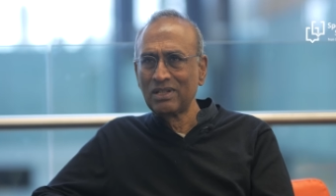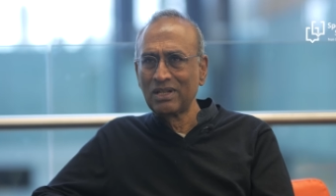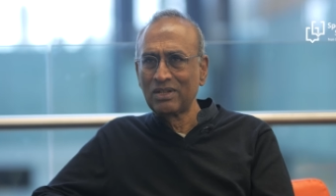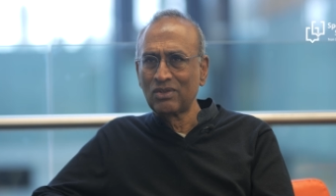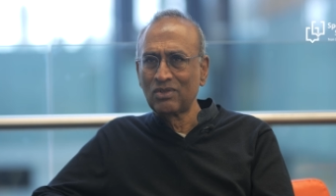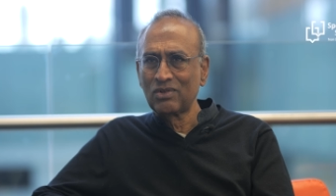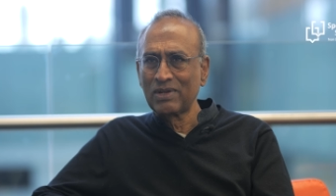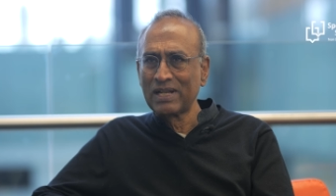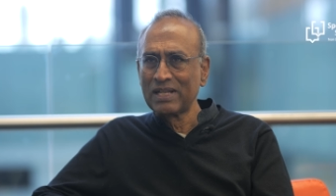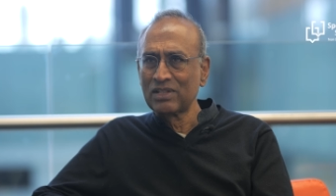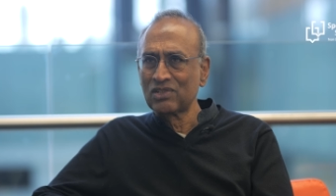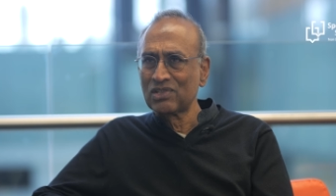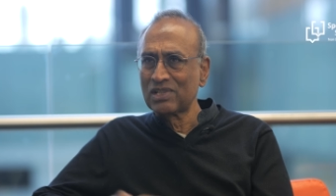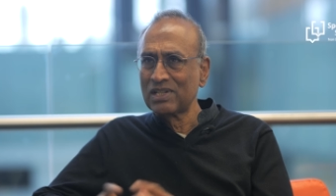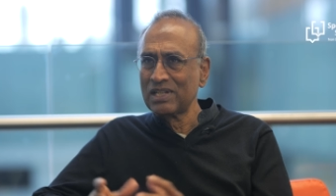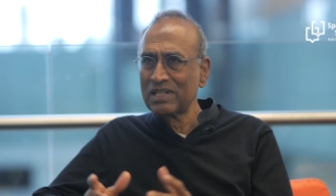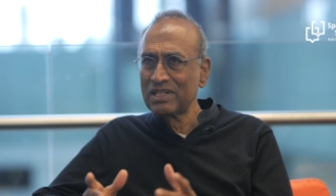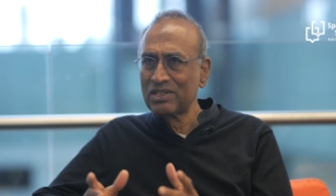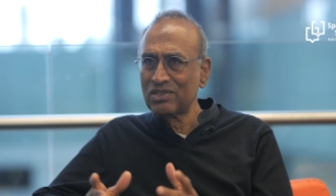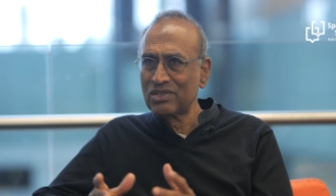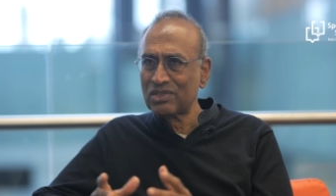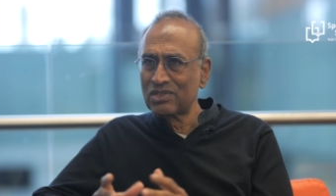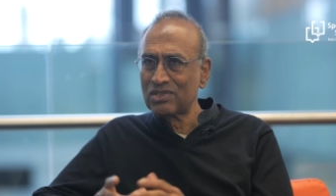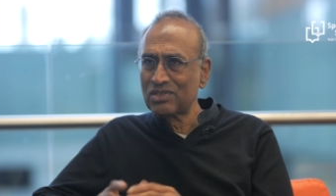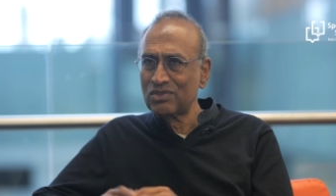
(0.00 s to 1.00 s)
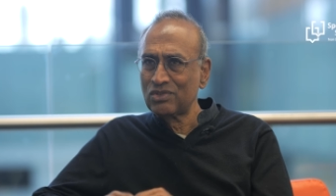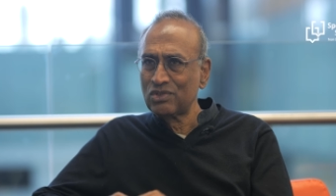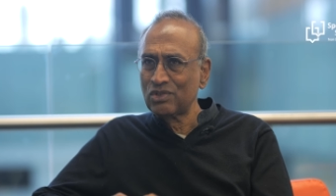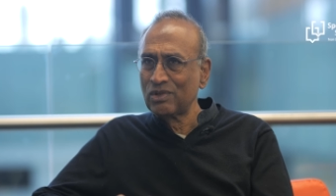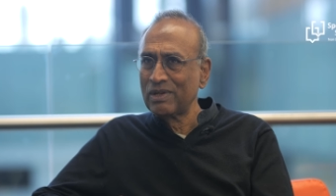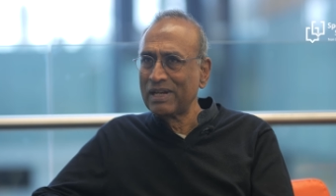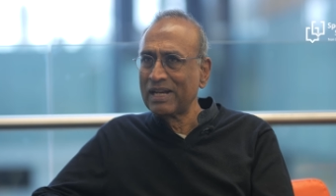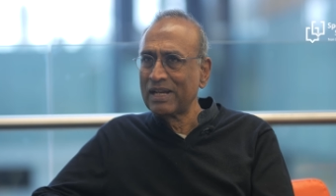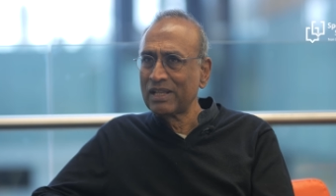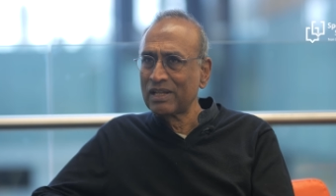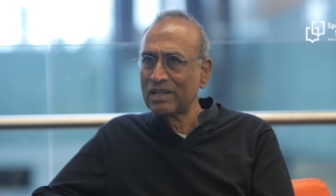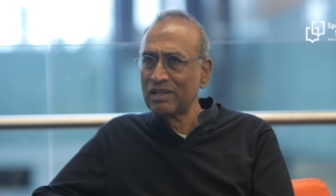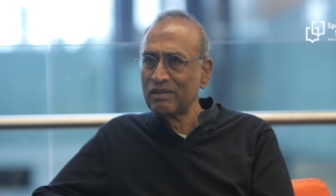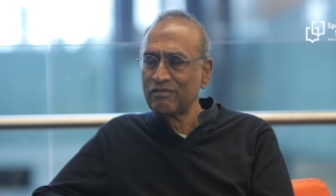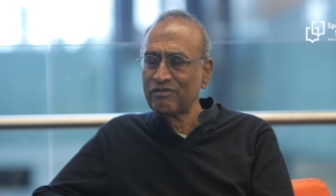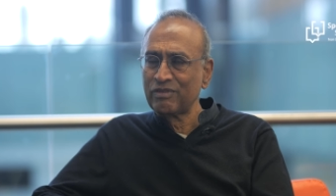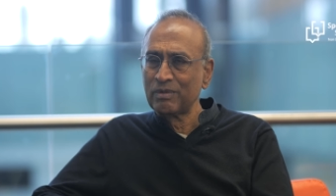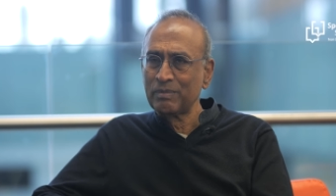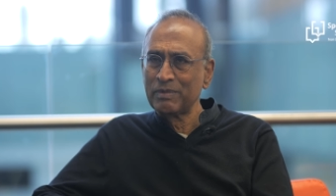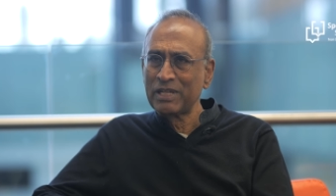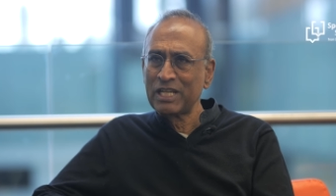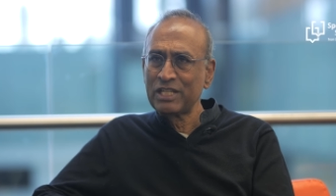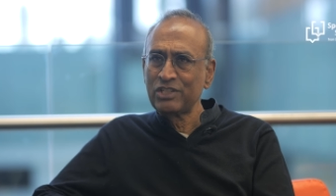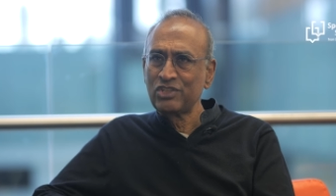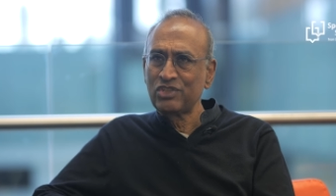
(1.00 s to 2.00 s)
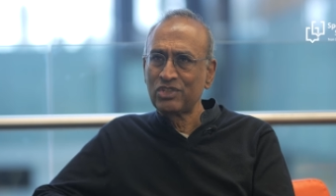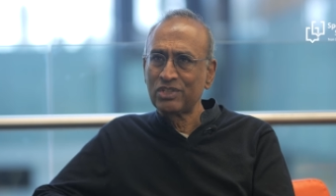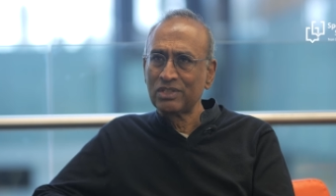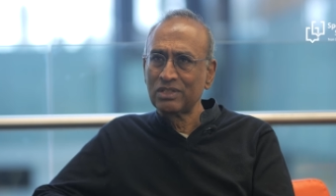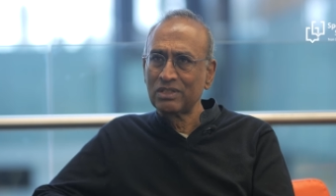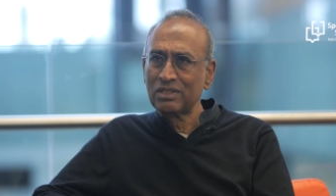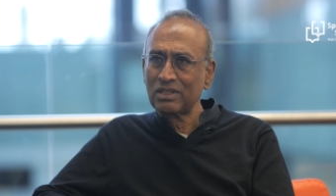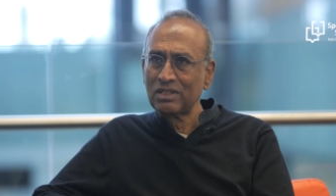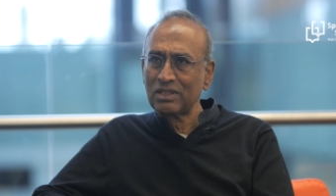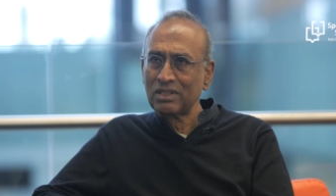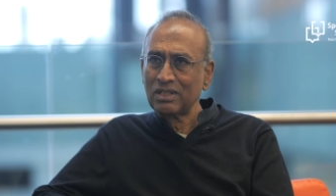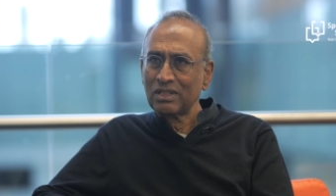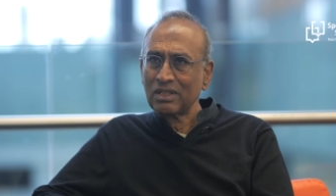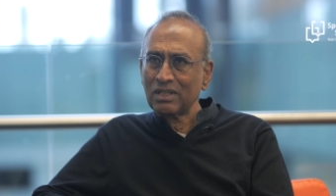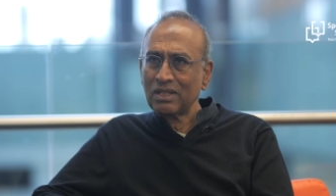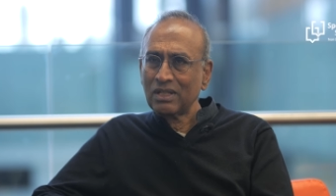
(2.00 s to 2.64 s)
that translates genetic information.